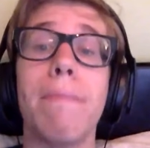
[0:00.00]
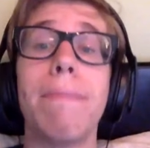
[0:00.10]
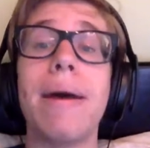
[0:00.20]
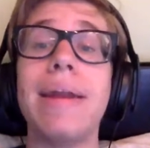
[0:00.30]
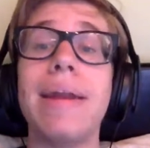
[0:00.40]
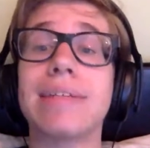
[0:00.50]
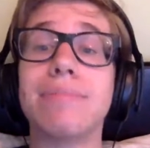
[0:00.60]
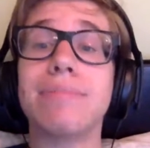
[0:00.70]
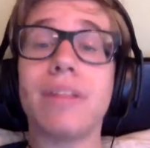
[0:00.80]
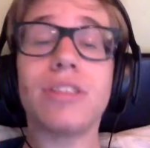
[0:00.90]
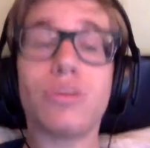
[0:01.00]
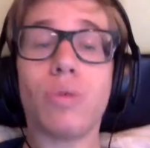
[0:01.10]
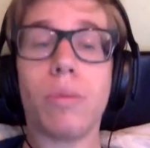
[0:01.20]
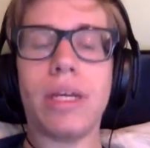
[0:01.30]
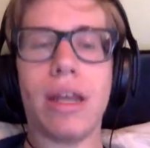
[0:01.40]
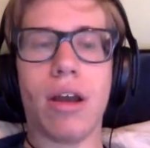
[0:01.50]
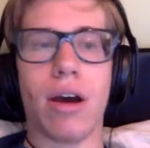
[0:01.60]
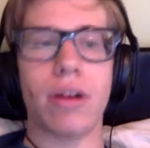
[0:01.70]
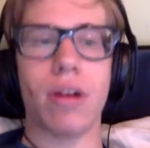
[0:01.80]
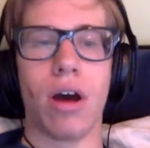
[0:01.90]
but next month will be a
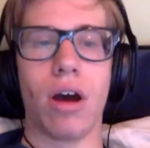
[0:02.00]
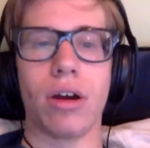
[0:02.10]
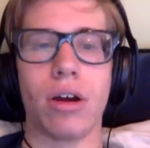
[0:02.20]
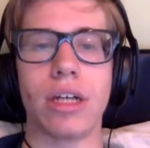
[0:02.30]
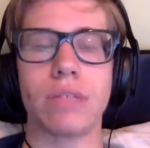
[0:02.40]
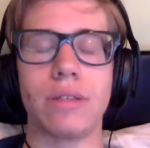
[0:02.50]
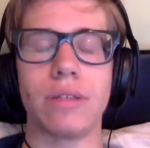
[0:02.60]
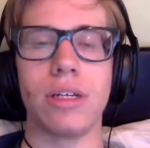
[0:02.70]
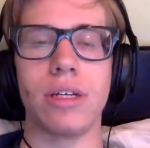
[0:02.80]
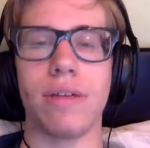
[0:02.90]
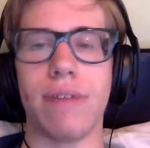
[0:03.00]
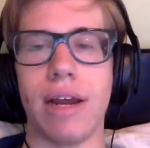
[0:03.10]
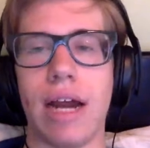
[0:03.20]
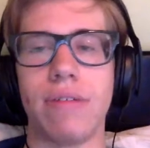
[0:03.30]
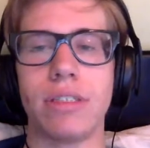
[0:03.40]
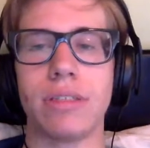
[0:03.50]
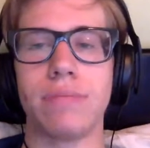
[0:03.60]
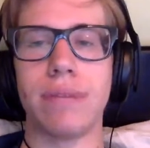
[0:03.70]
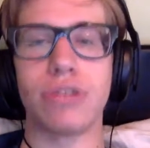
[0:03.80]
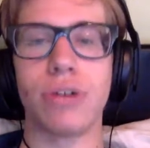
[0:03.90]
lot longer, especially if I have a
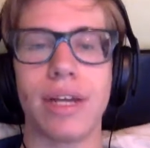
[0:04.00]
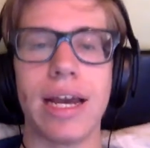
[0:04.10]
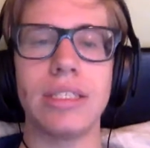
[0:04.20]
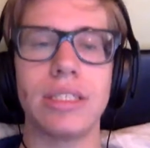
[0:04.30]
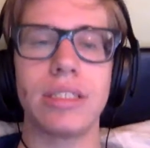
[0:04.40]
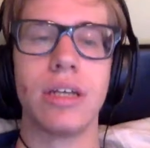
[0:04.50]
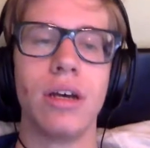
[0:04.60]
special guest